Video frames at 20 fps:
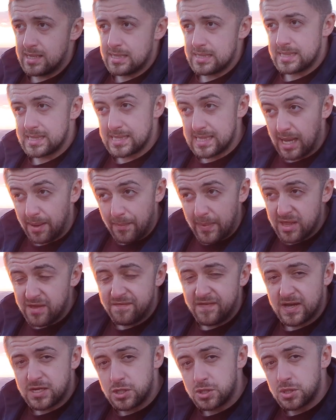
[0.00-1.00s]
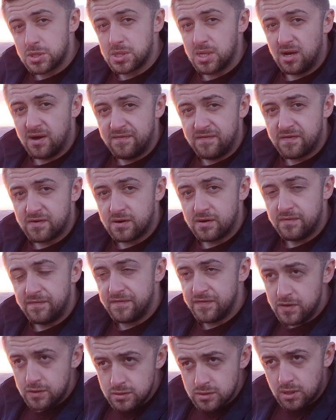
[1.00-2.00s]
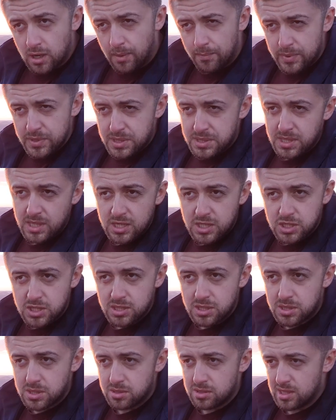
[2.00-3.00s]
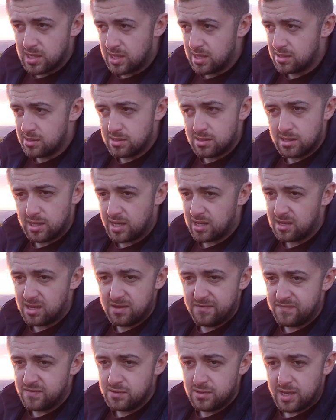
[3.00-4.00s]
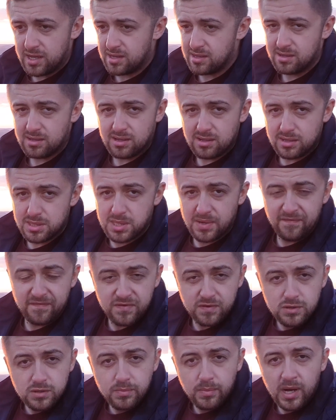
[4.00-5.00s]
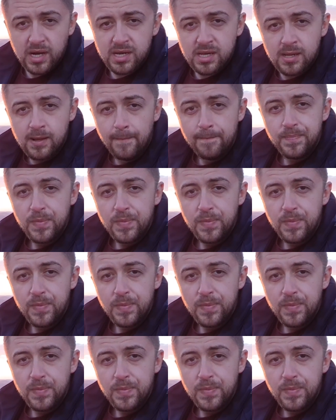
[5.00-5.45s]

some manufacturers offer fuel compensation, so they can like give you like some fuel money,